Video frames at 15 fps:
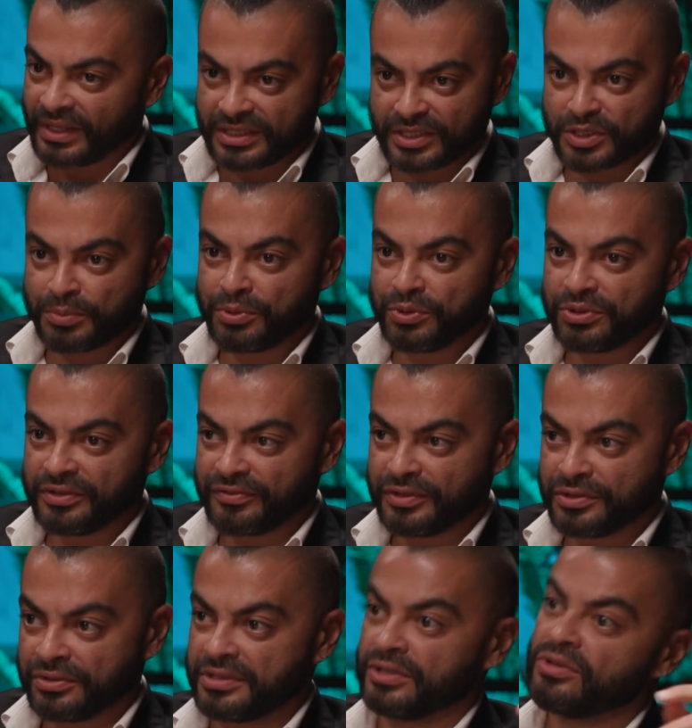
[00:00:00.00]
this is a beautiful
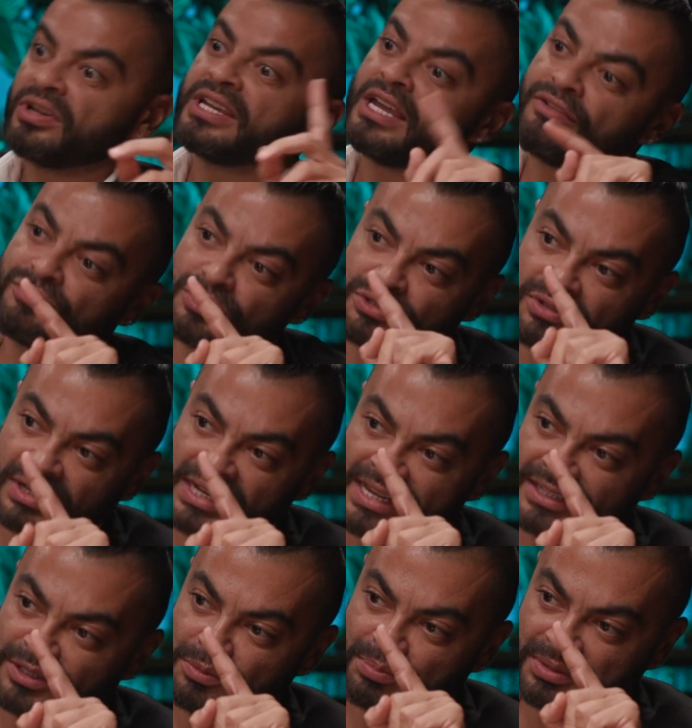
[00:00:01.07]
unit. Okay, if you don't
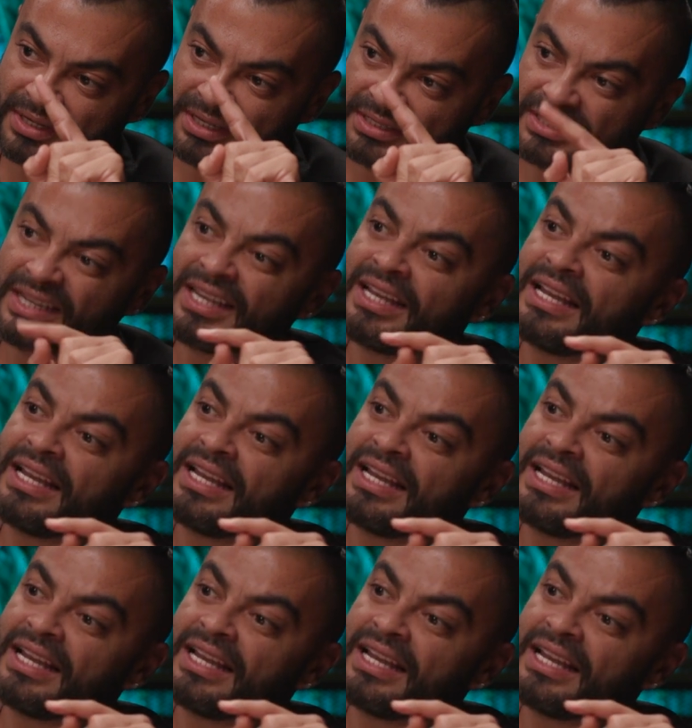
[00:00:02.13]
like the price,